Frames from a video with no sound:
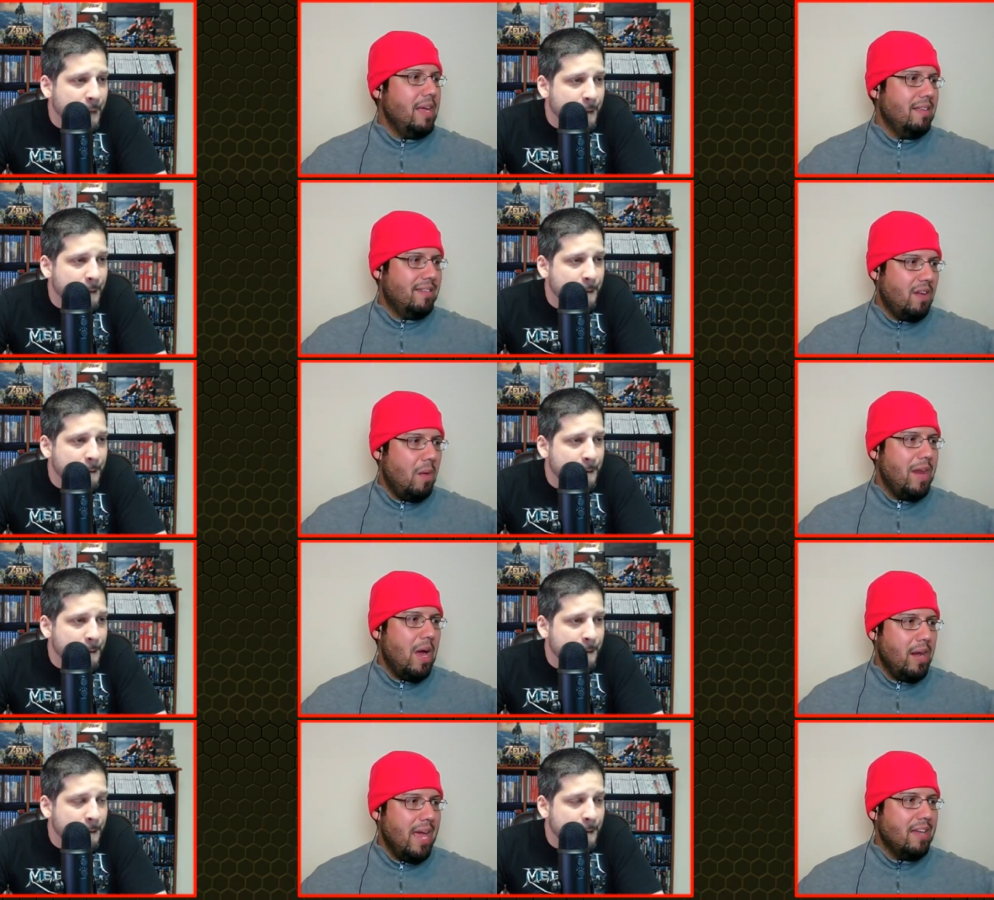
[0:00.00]
Speaker 1: It's
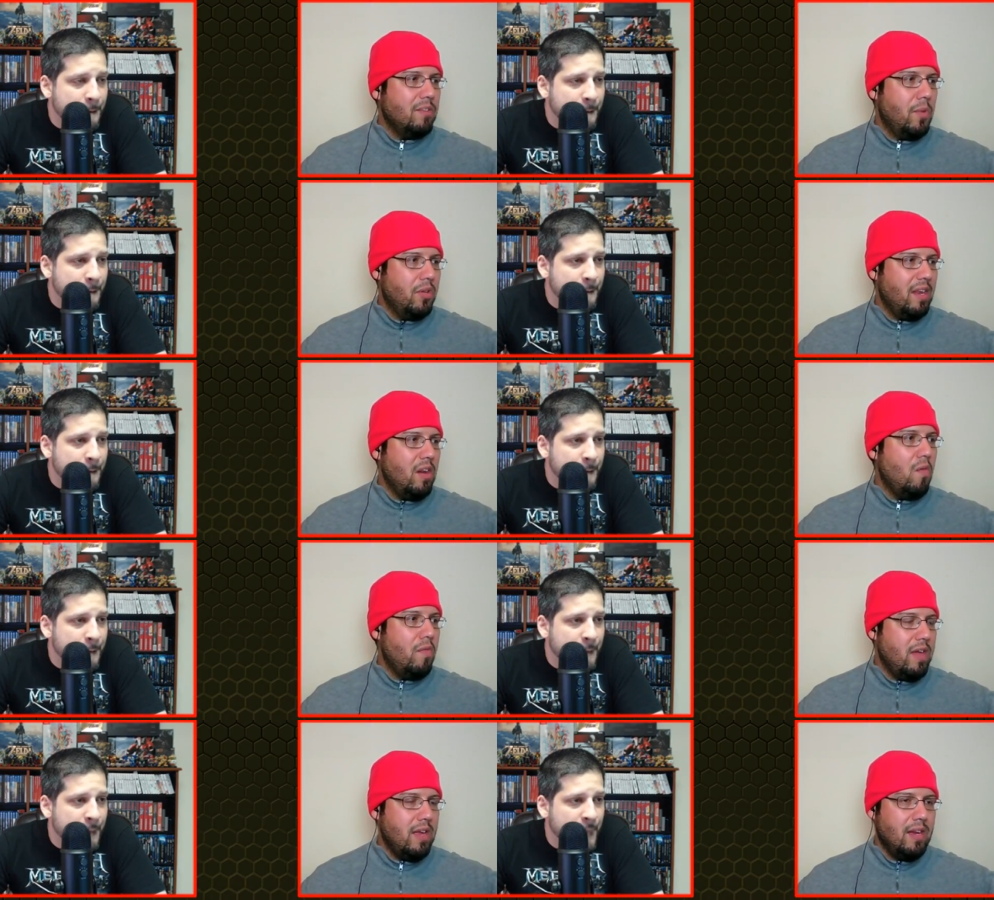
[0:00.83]
coming out next month
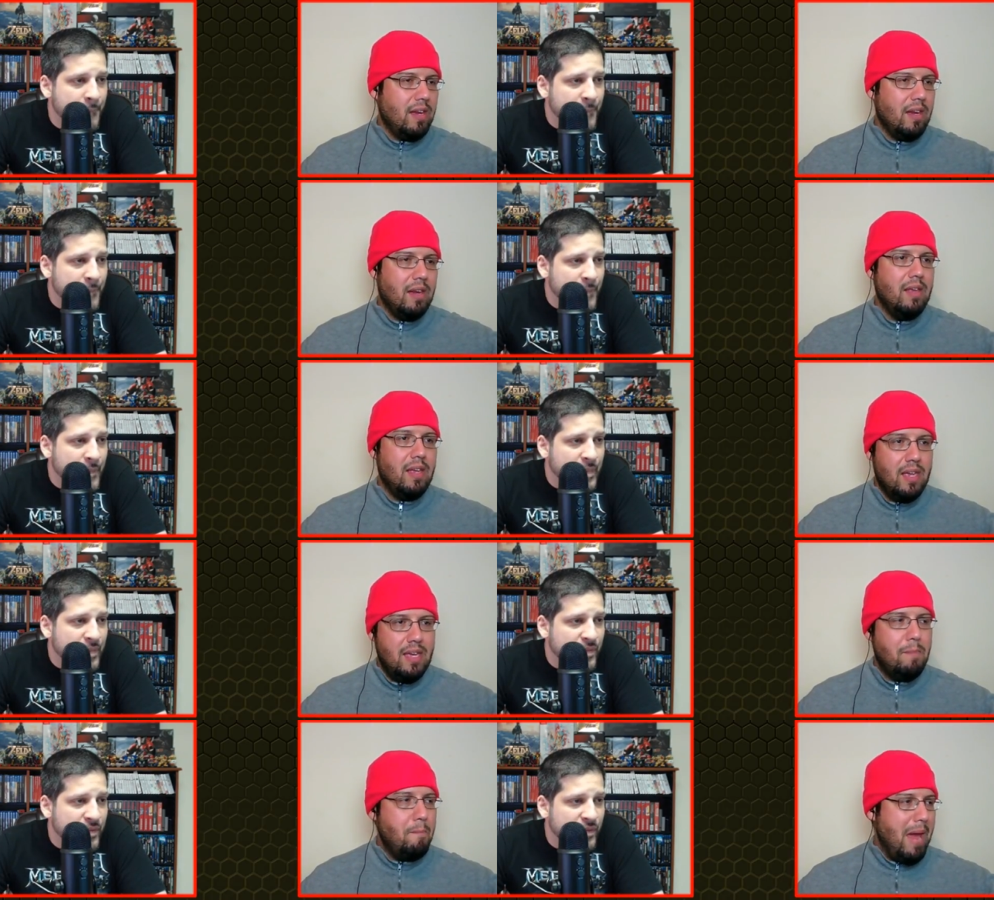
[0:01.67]
in
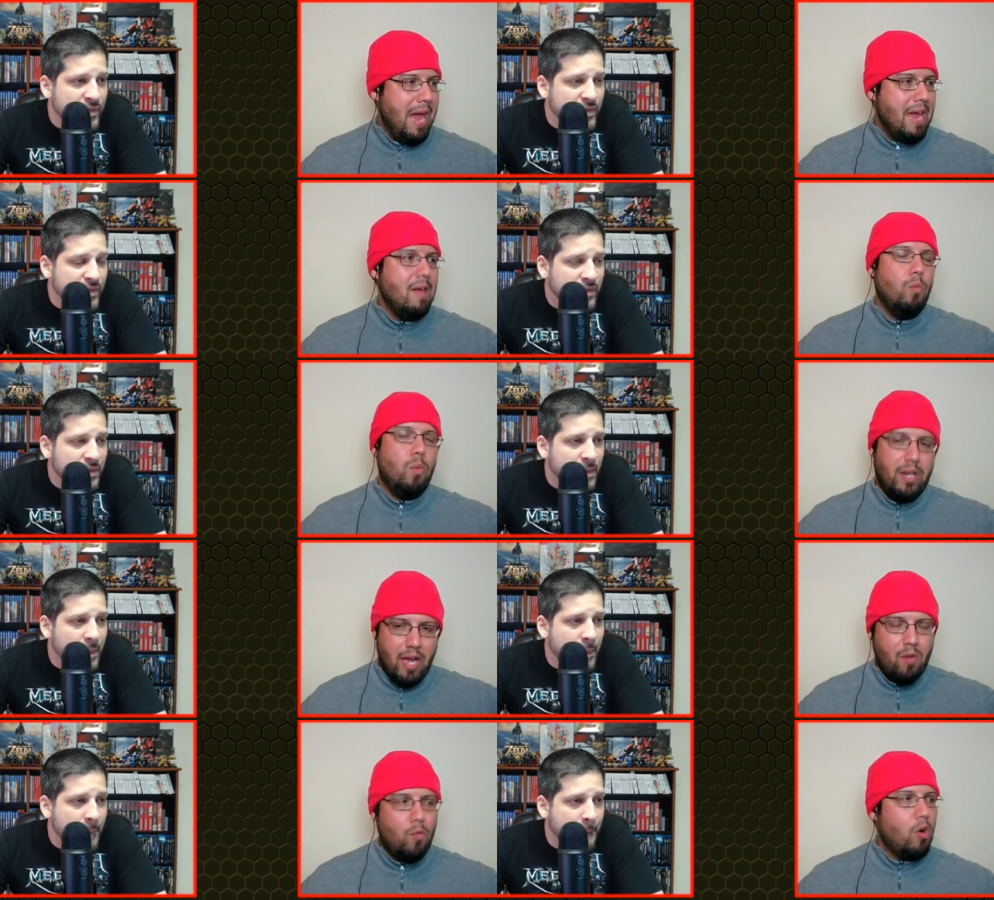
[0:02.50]
May,
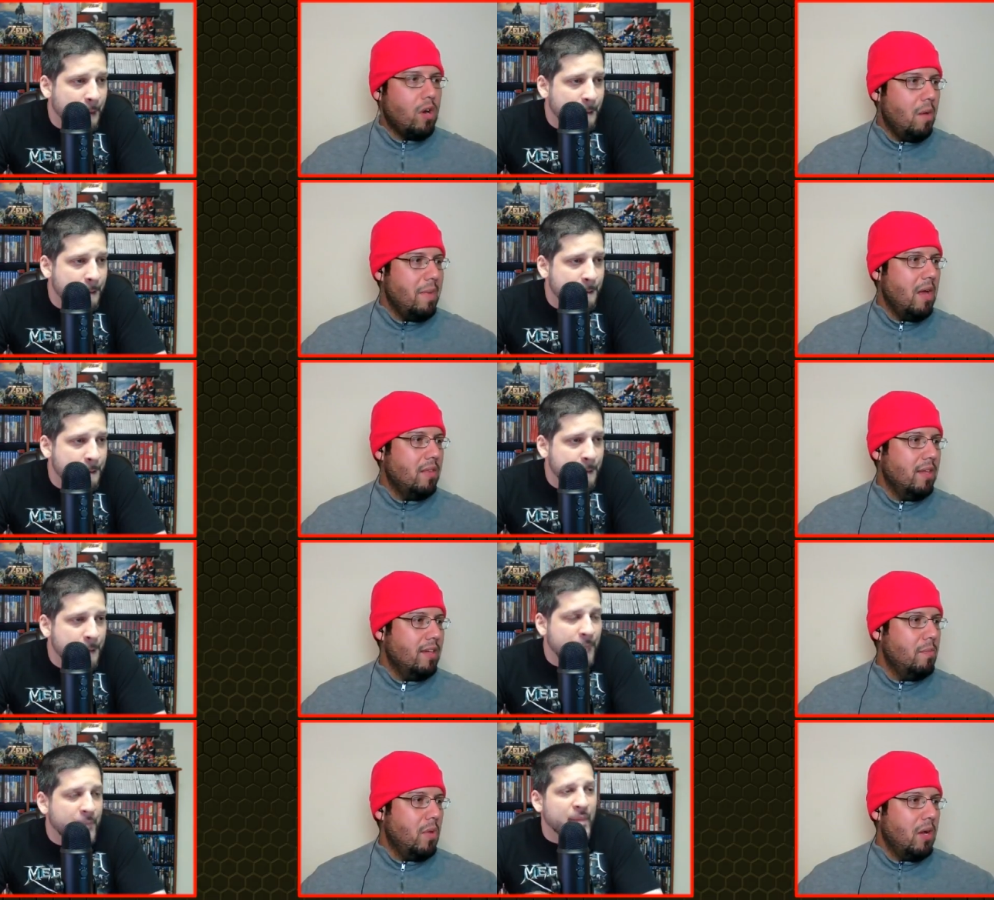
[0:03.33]
with God of War coming out
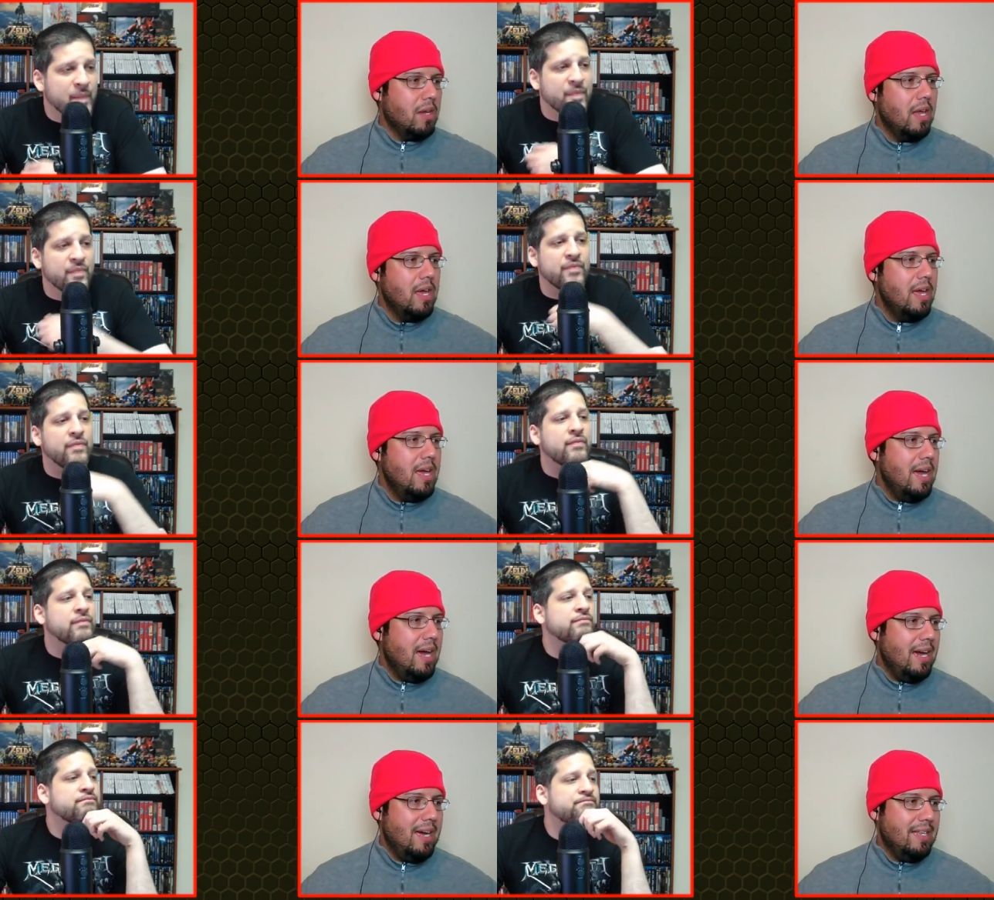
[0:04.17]
this month.
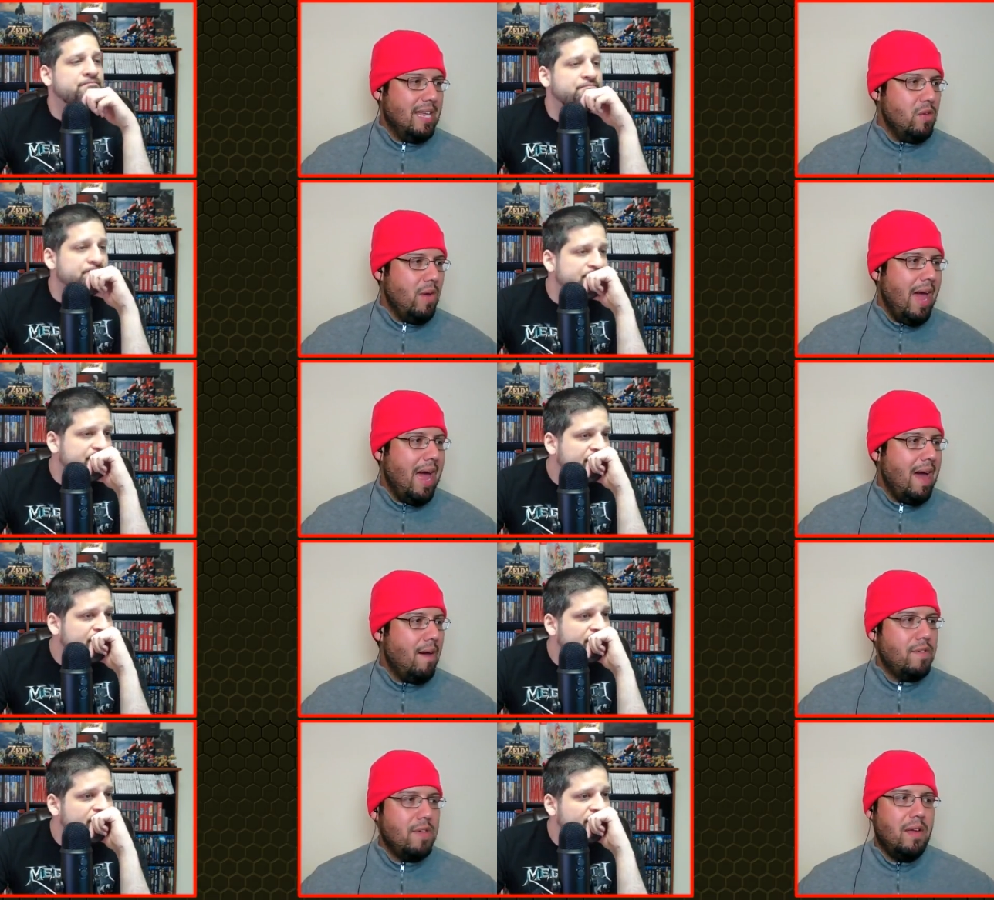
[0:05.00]
Then you
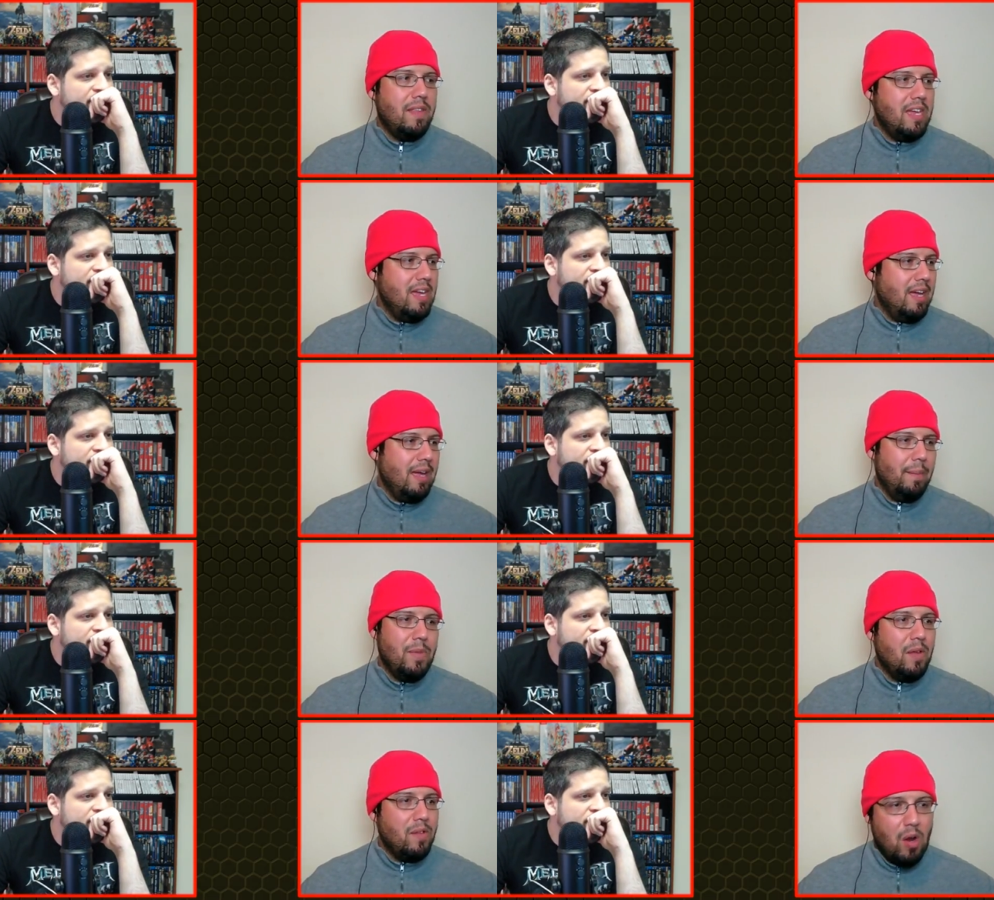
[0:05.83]
have
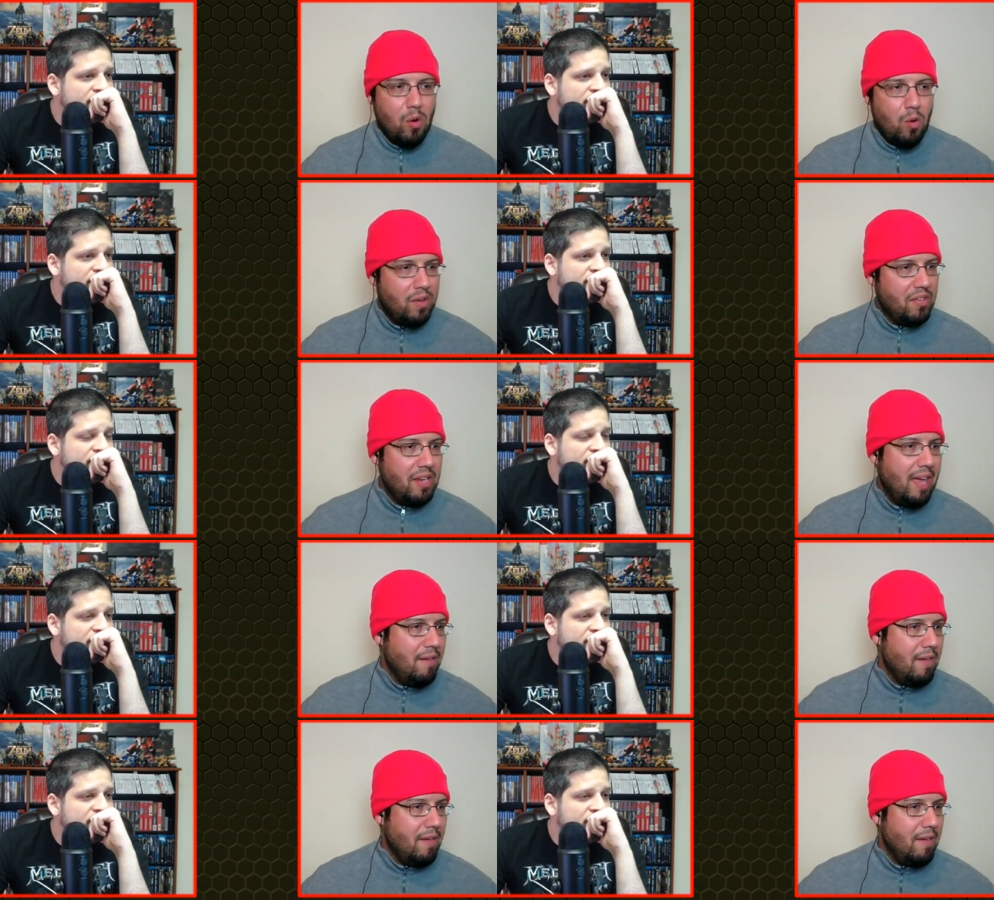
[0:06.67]
Dragon Quest XI